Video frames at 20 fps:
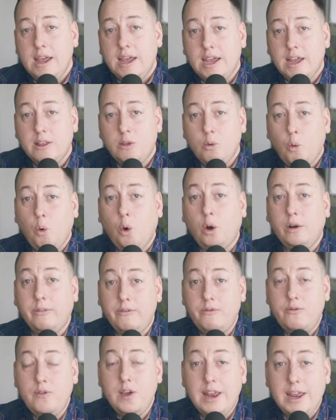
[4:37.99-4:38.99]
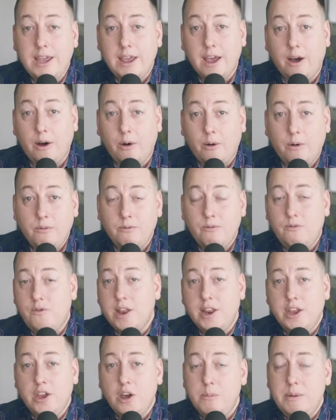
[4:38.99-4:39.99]
in the world of video
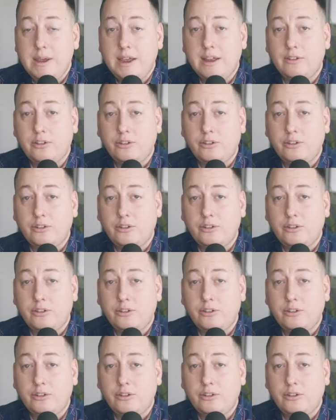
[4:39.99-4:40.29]
video being